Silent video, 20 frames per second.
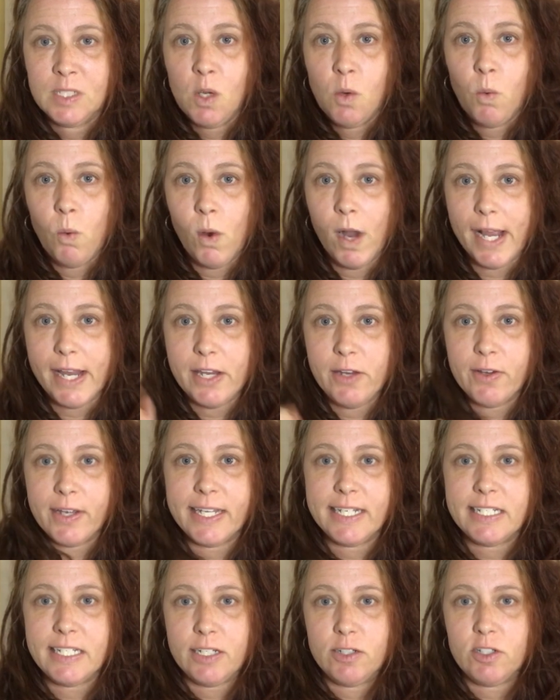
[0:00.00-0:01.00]
what you
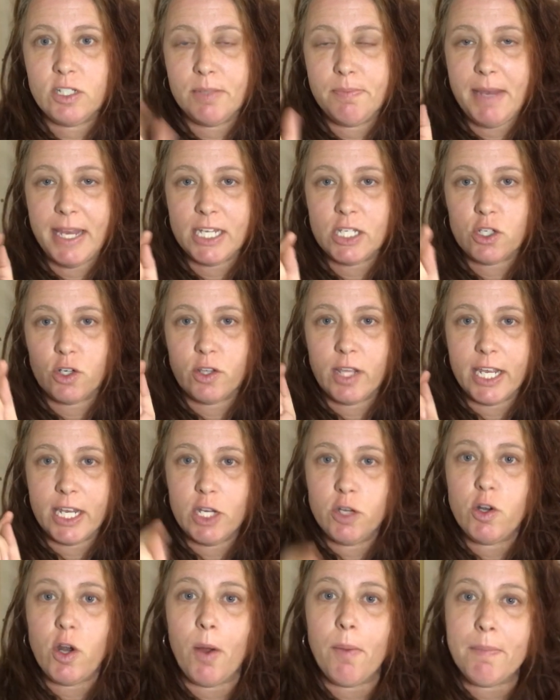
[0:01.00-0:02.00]
can do to make sure that
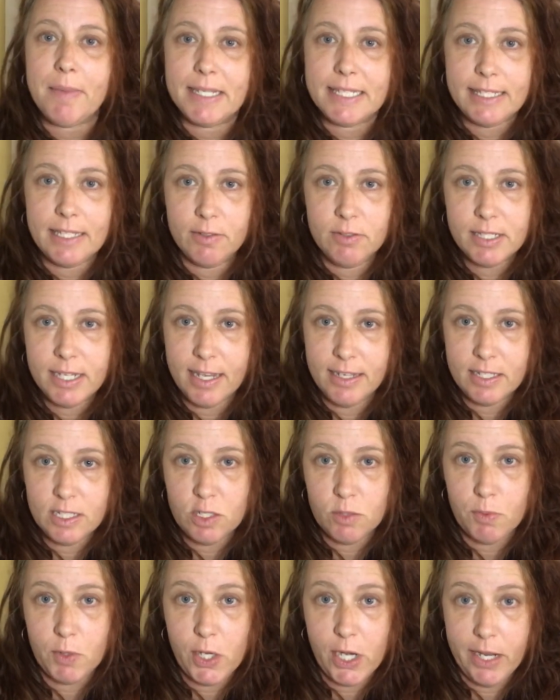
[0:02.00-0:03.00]
you don't miss those
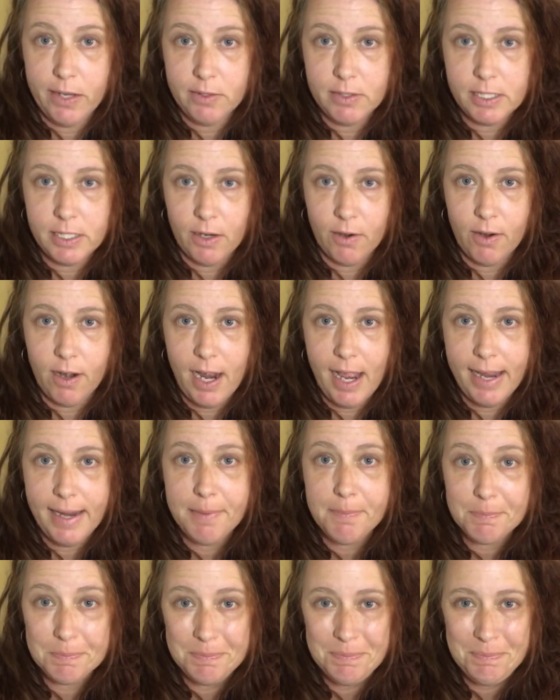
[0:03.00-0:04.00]
customer notes, all right?